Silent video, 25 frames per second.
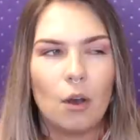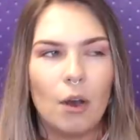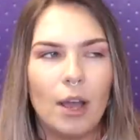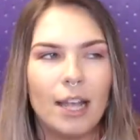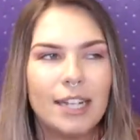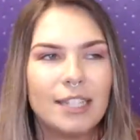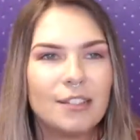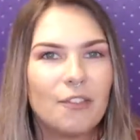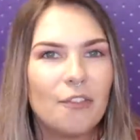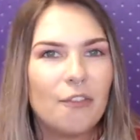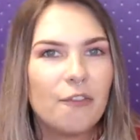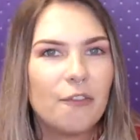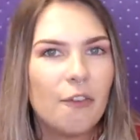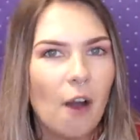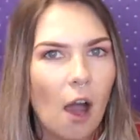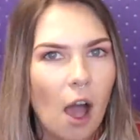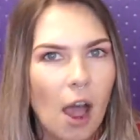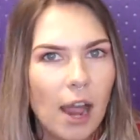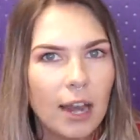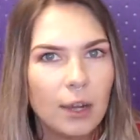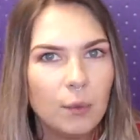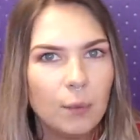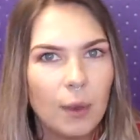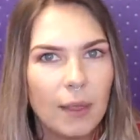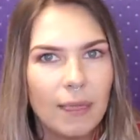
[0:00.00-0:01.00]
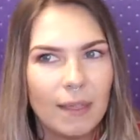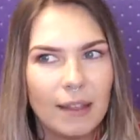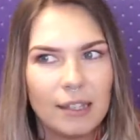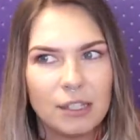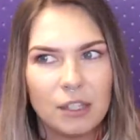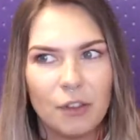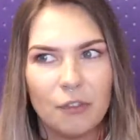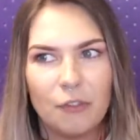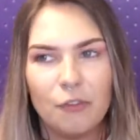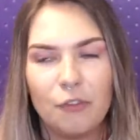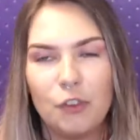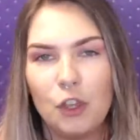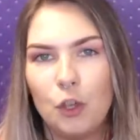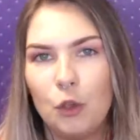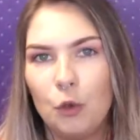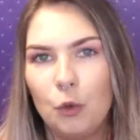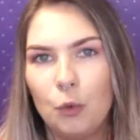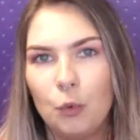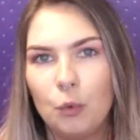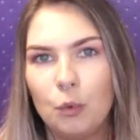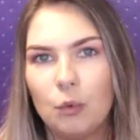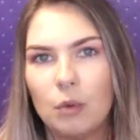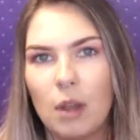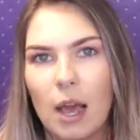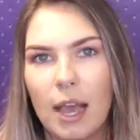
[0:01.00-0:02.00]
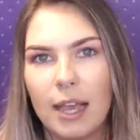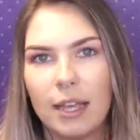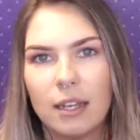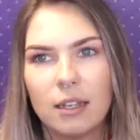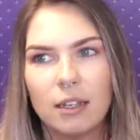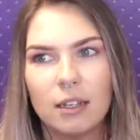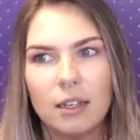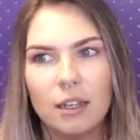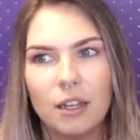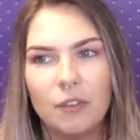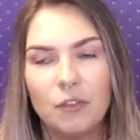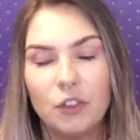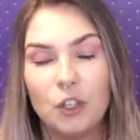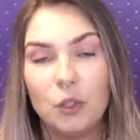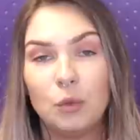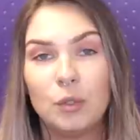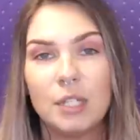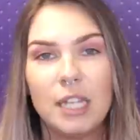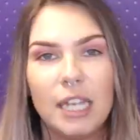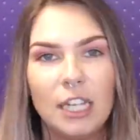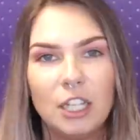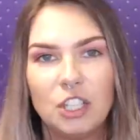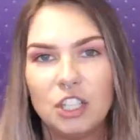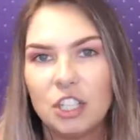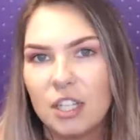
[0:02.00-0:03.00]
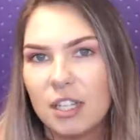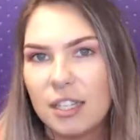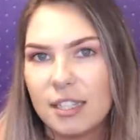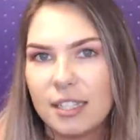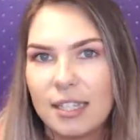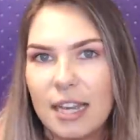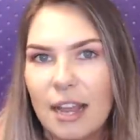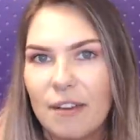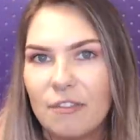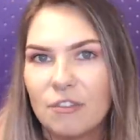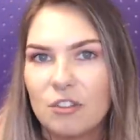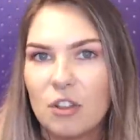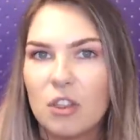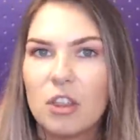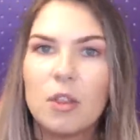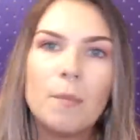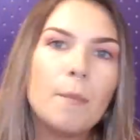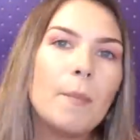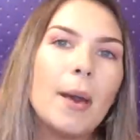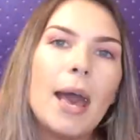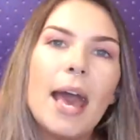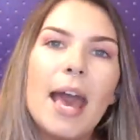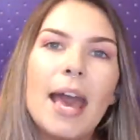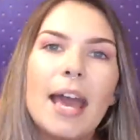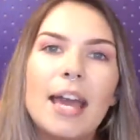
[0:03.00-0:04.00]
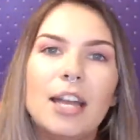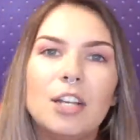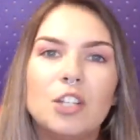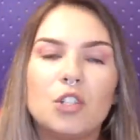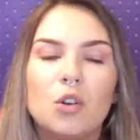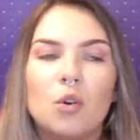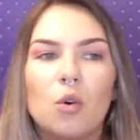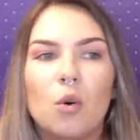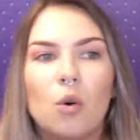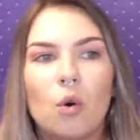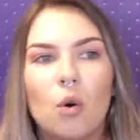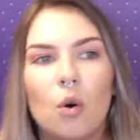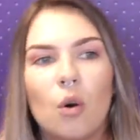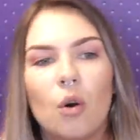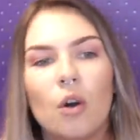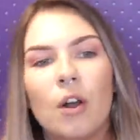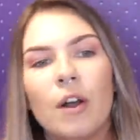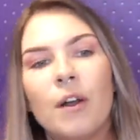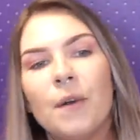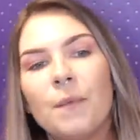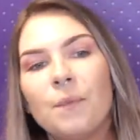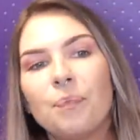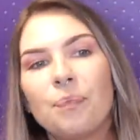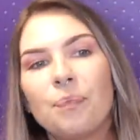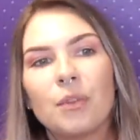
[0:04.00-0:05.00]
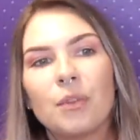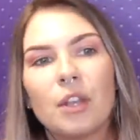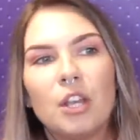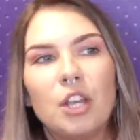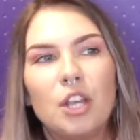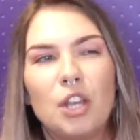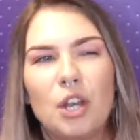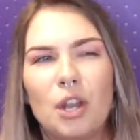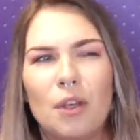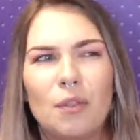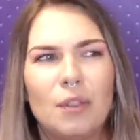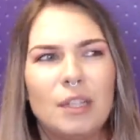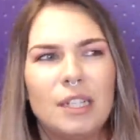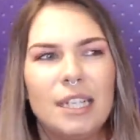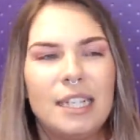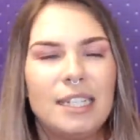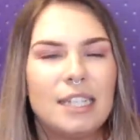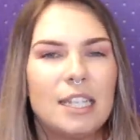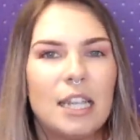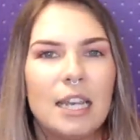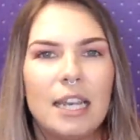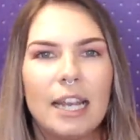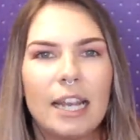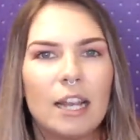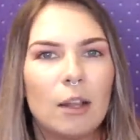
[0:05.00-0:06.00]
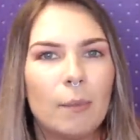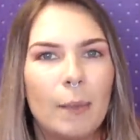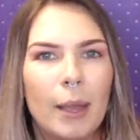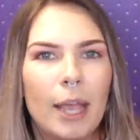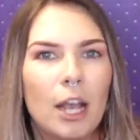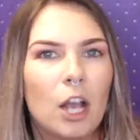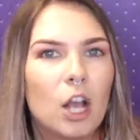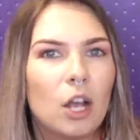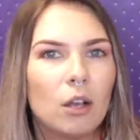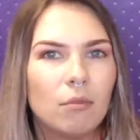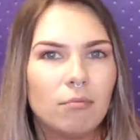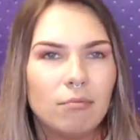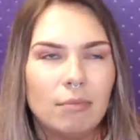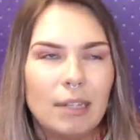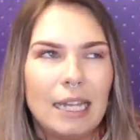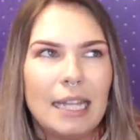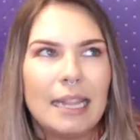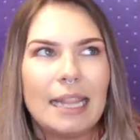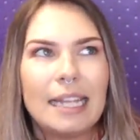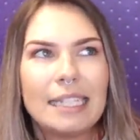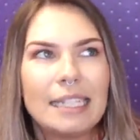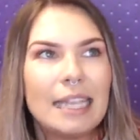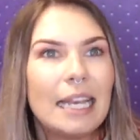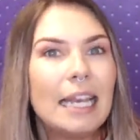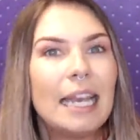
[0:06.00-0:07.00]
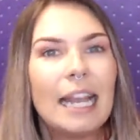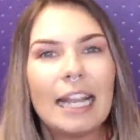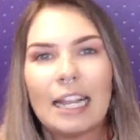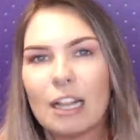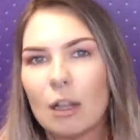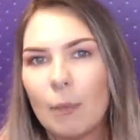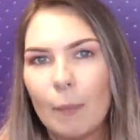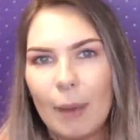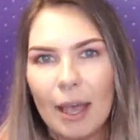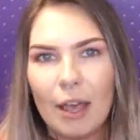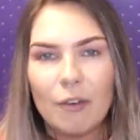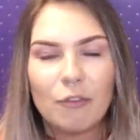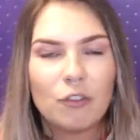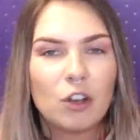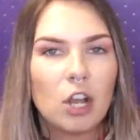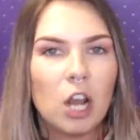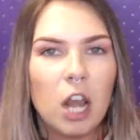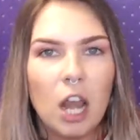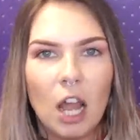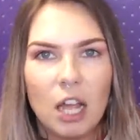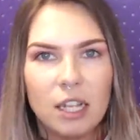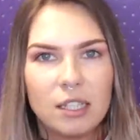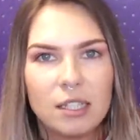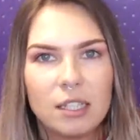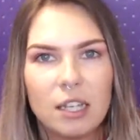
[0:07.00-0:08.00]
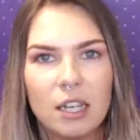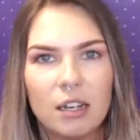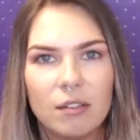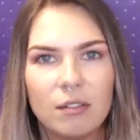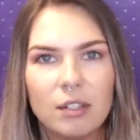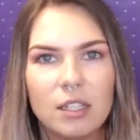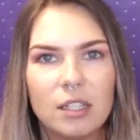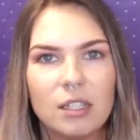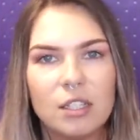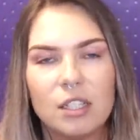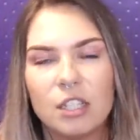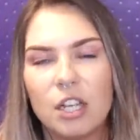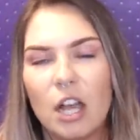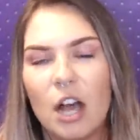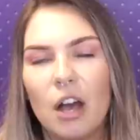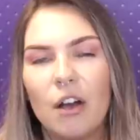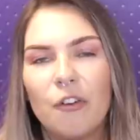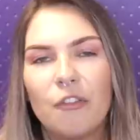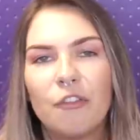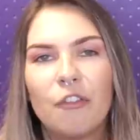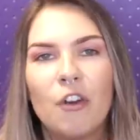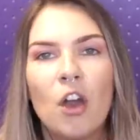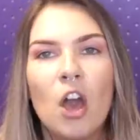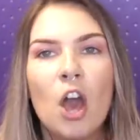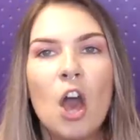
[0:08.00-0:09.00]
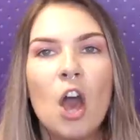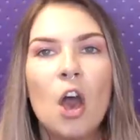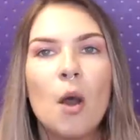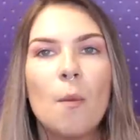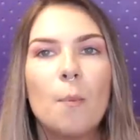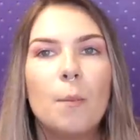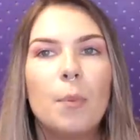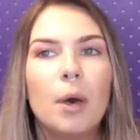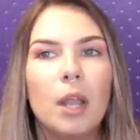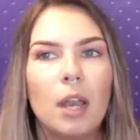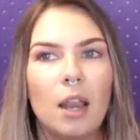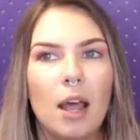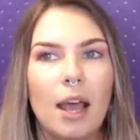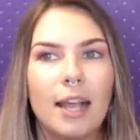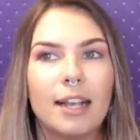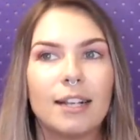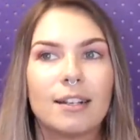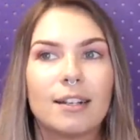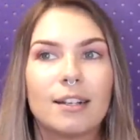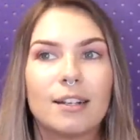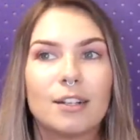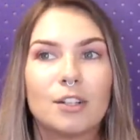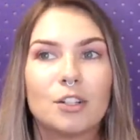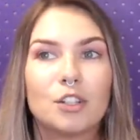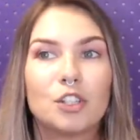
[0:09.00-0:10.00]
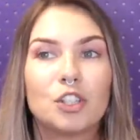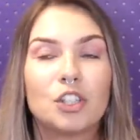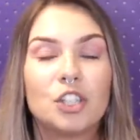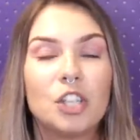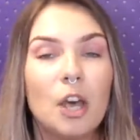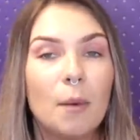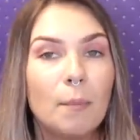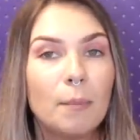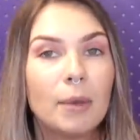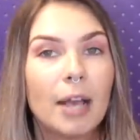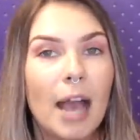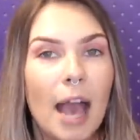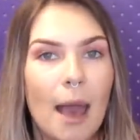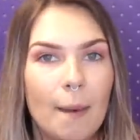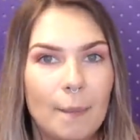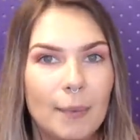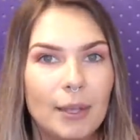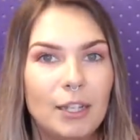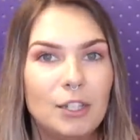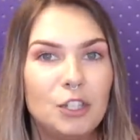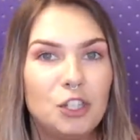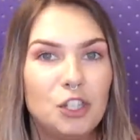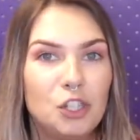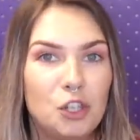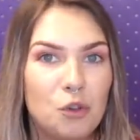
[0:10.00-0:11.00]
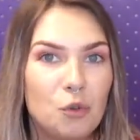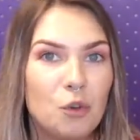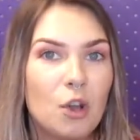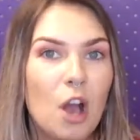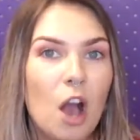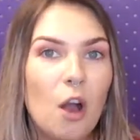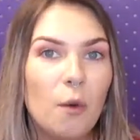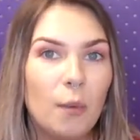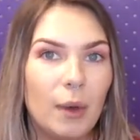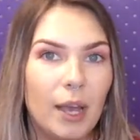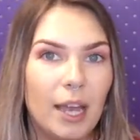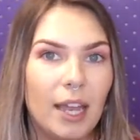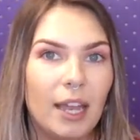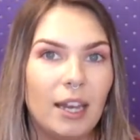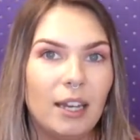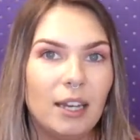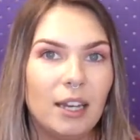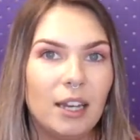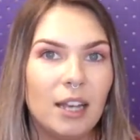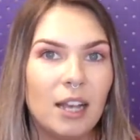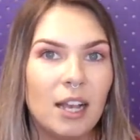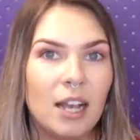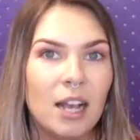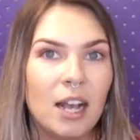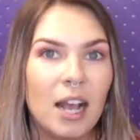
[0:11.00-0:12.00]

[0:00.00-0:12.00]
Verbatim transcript: It's fine when there's a few like a few t-shirts left on the bed or you know that it's a little bit there's a little bit of clutter and stuff but like some cabins you go in